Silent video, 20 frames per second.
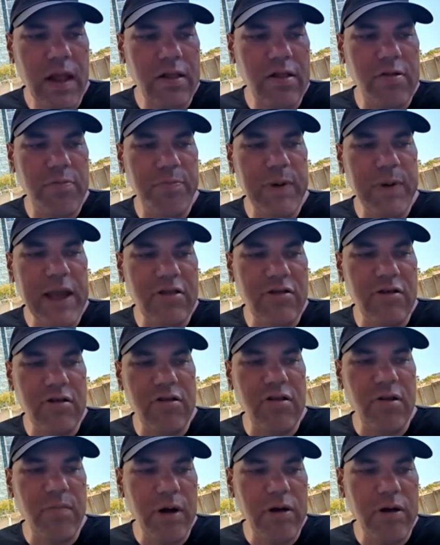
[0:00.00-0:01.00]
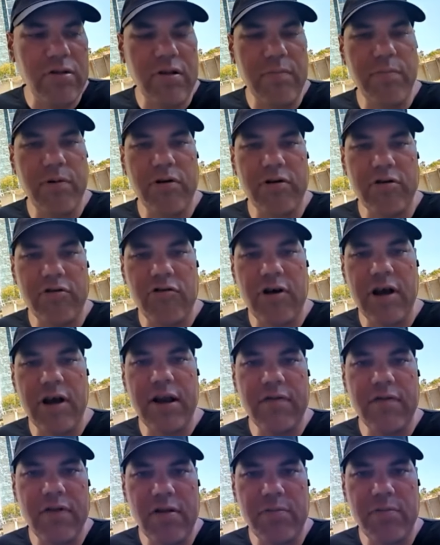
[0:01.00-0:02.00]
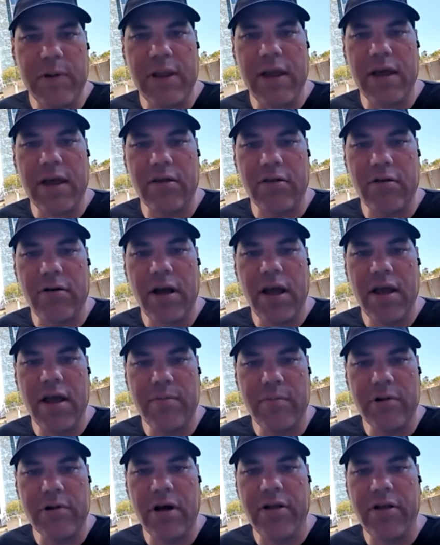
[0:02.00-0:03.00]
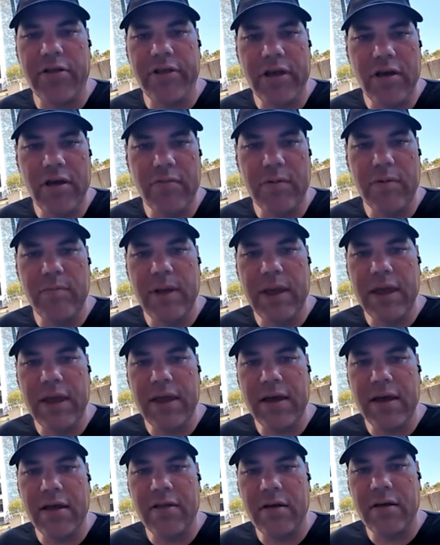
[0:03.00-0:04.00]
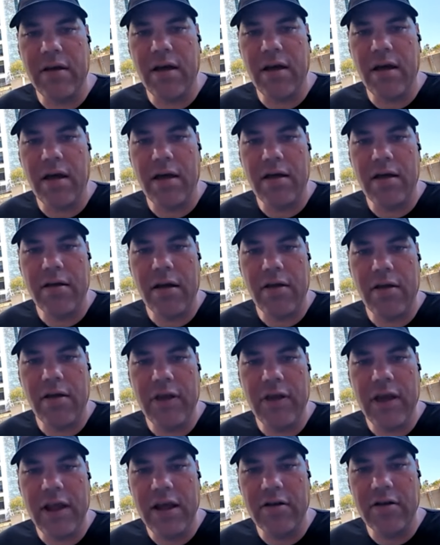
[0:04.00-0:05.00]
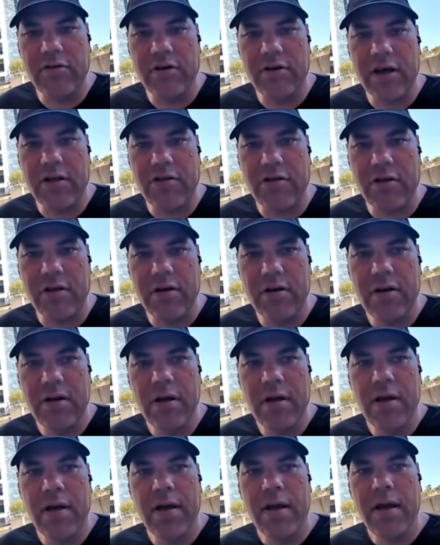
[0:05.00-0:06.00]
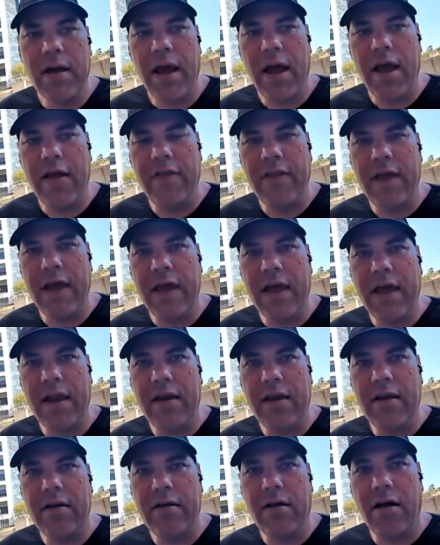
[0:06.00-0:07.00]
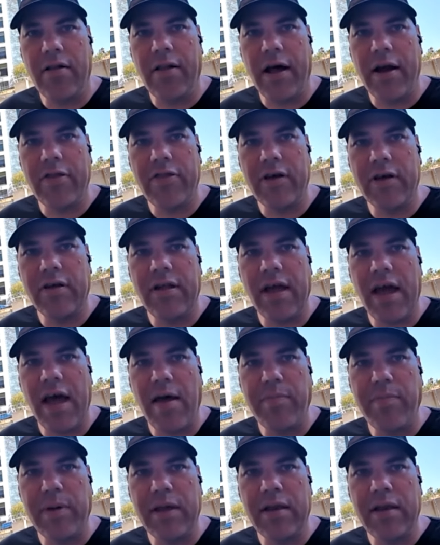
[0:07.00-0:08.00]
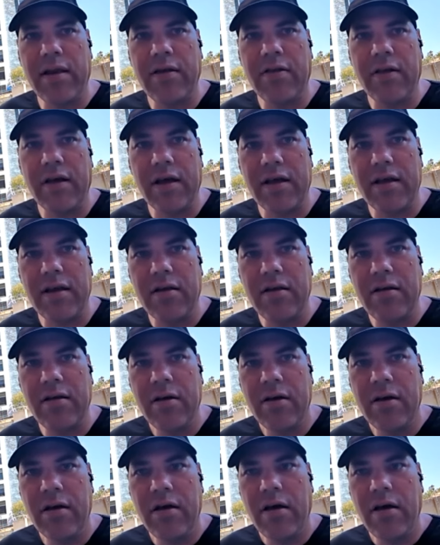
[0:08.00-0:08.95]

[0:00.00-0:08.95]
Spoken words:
that speech is the most important trait of this particular animal called the human being in the Athenian tradition. And then a lot of things happen, and then